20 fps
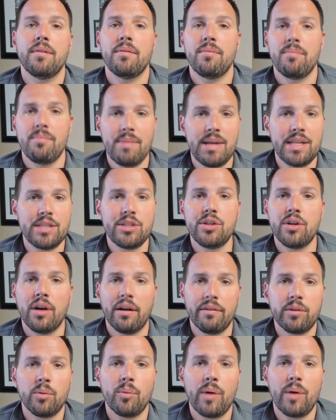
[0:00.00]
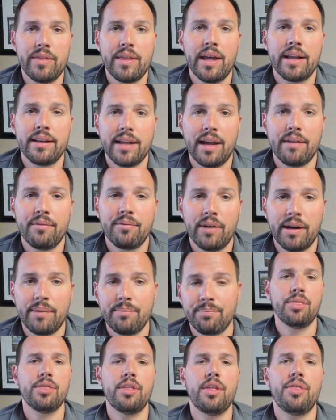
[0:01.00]
means you don't have to wait that time frame.
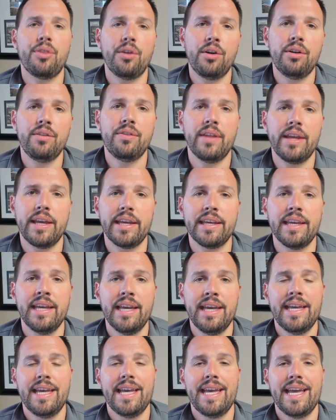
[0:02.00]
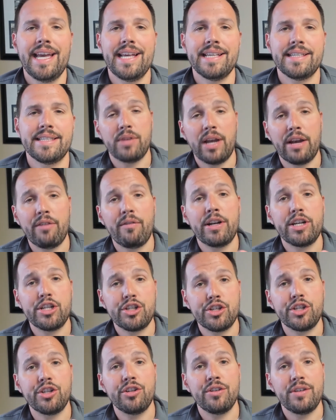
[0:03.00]
The third thing is not
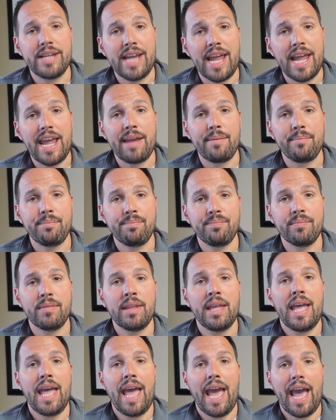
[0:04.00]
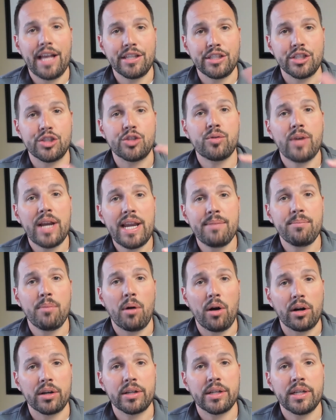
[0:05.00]
registering your name as a
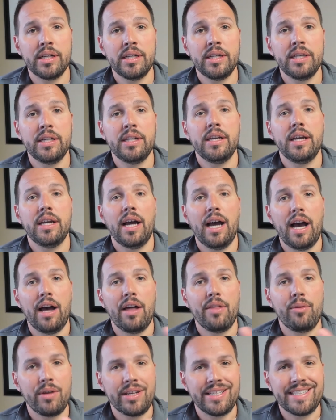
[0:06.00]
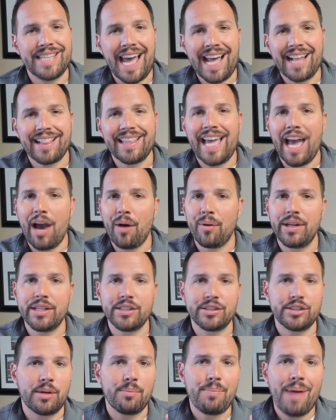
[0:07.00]
trademark exactly how it is
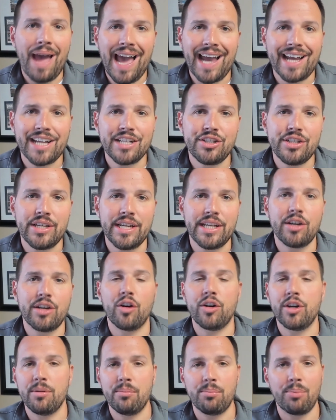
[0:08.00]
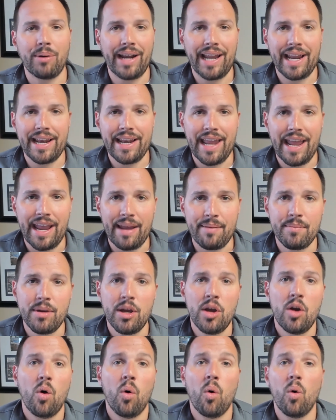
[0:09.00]
in your packaging or your brand name,
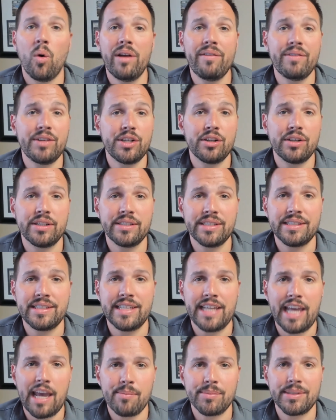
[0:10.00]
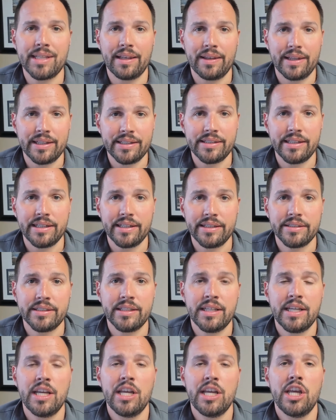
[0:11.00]
or even your existing Amazon listings.
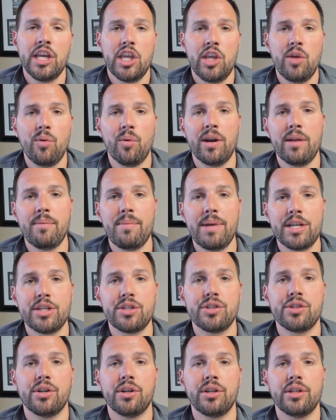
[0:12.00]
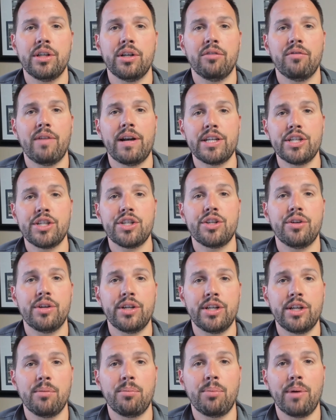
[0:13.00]
You want to make sure you're
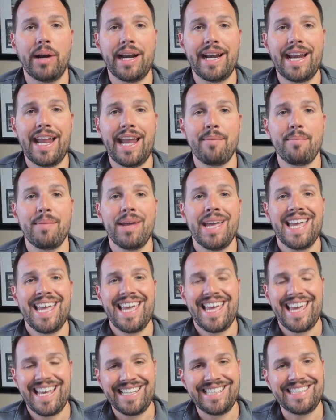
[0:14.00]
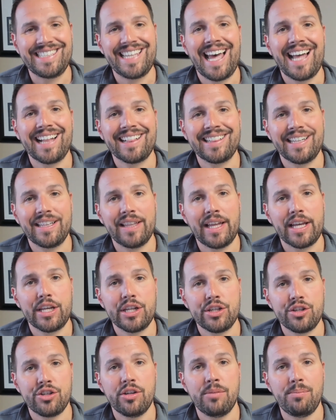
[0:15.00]
registering your brand name exactly like
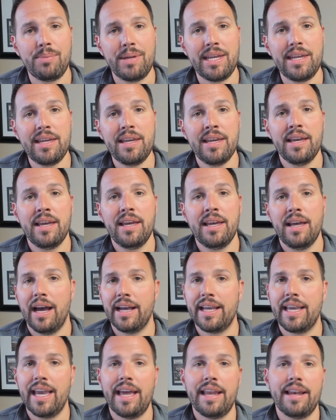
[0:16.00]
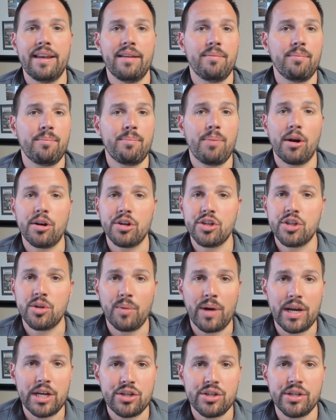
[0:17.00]
it should be. Again,
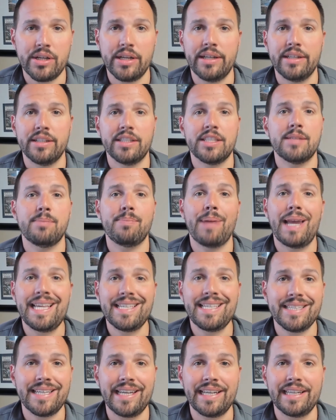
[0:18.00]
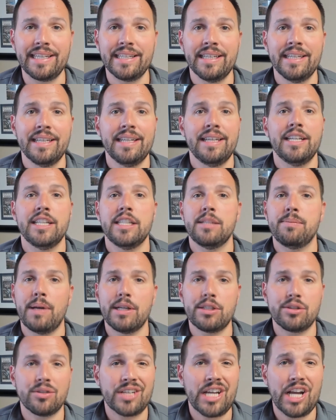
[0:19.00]
punctuation, spacing,
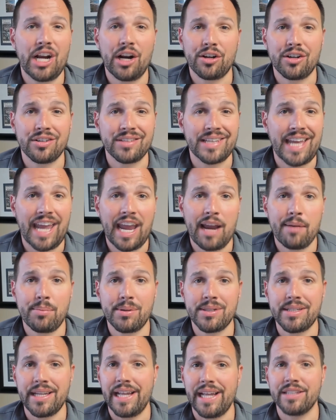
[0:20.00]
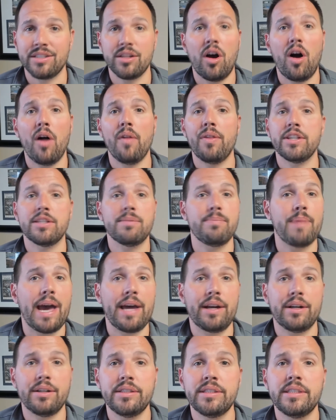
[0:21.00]
special characters like ampersands, all this
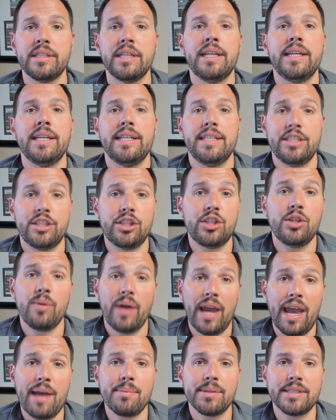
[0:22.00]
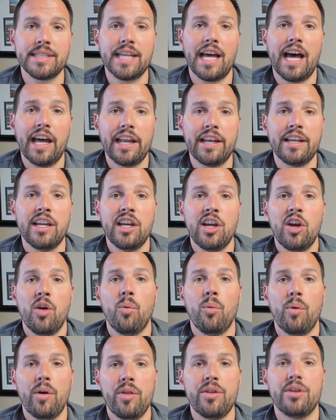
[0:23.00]
matters to Amazon
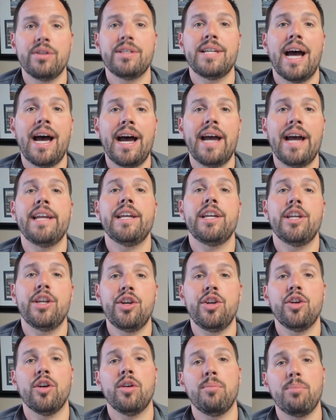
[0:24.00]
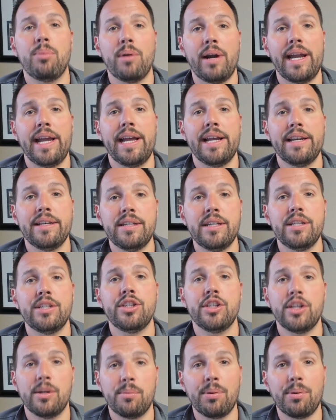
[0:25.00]
when they're tying your brand to your